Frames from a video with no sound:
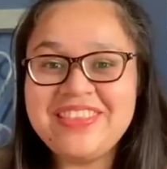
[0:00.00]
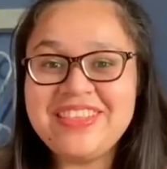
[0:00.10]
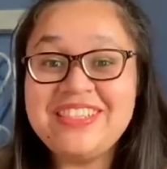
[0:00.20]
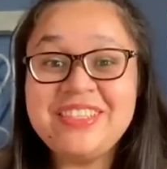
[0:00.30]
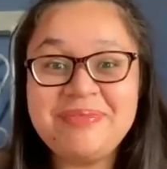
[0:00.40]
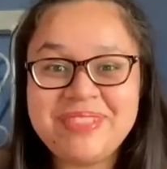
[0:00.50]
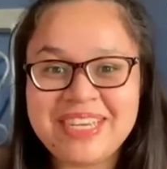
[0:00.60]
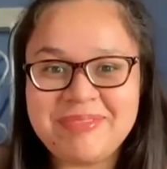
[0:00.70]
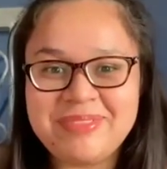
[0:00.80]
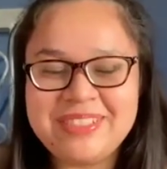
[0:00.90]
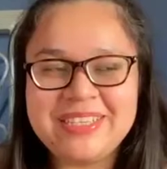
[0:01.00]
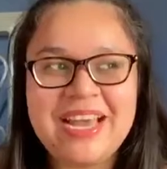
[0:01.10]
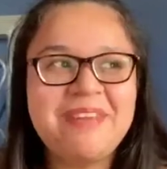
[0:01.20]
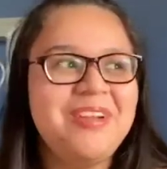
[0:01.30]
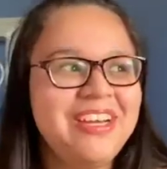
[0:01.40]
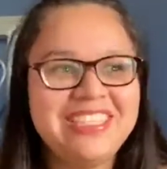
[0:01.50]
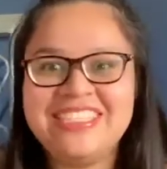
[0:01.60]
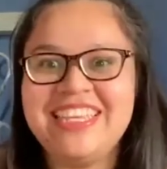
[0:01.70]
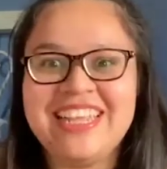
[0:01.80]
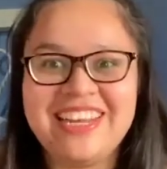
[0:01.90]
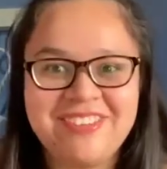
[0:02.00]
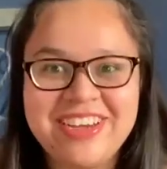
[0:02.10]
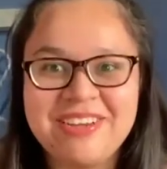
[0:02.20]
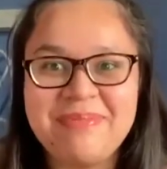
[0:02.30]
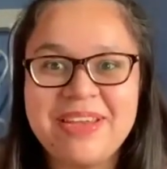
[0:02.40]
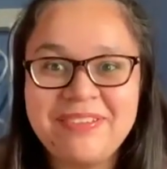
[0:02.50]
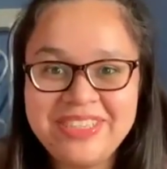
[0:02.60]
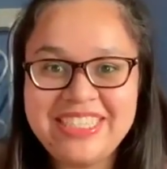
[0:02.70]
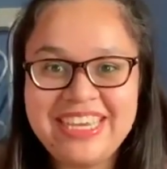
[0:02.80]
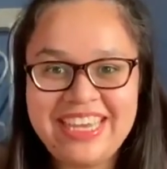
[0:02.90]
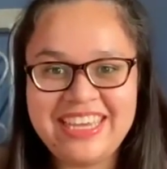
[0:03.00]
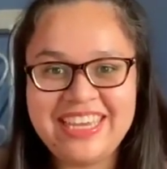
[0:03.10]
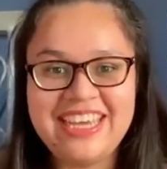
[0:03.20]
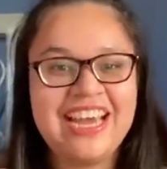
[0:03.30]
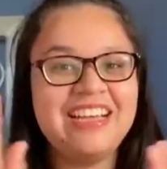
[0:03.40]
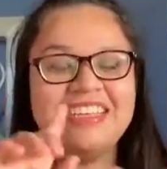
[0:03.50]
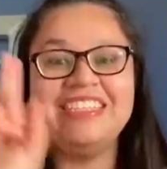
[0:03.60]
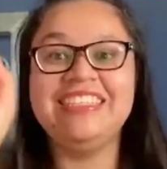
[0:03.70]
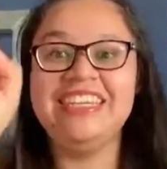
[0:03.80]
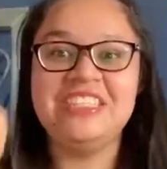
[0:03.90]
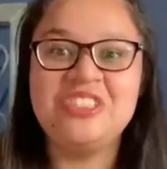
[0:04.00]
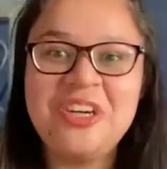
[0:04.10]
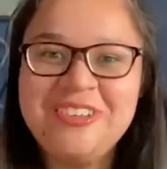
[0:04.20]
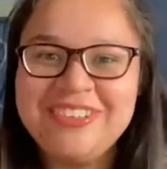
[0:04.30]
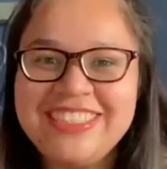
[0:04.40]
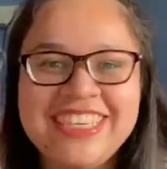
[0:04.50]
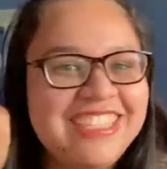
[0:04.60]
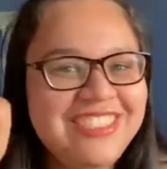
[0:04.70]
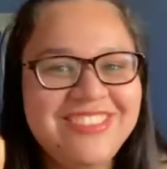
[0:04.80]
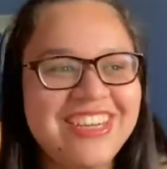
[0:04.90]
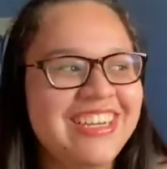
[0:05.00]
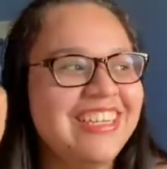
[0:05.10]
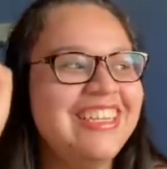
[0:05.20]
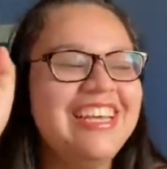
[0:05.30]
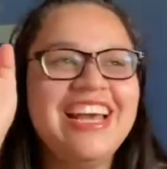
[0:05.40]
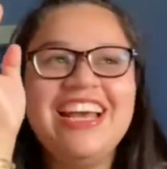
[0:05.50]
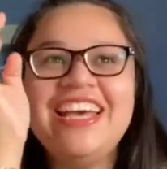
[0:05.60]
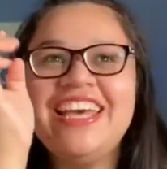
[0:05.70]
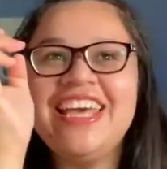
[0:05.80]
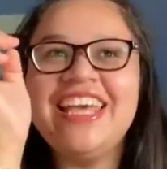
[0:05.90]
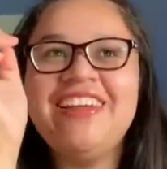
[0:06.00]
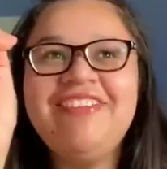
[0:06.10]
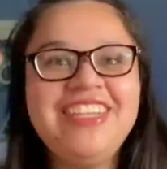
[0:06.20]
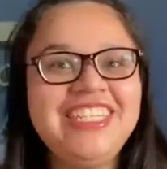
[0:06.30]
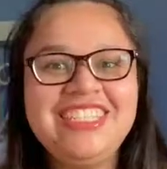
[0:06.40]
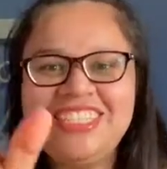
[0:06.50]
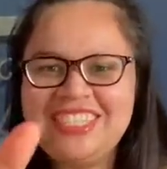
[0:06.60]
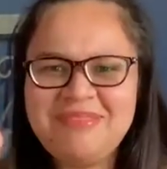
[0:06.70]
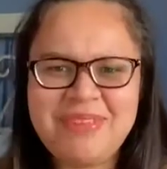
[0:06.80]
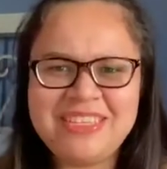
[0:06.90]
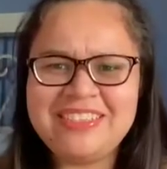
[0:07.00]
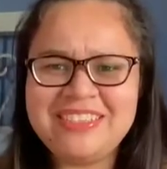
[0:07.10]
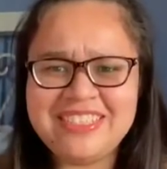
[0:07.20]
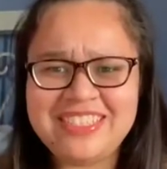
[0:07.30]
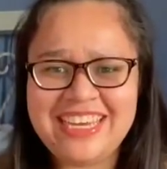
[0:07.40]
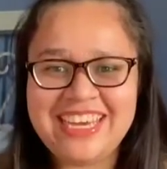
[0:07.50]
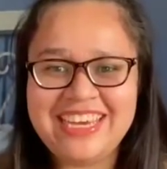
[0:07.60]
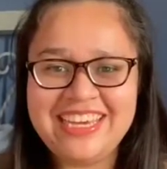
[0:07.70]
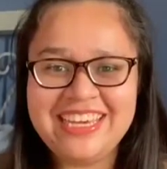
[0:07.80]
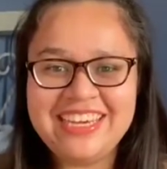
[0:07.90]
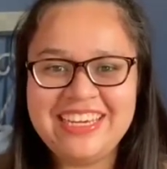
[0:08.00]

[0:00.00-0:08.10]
Sometimes. I'm not gonna say that I wake up every day at 8 because I do not. It really just depends on the day.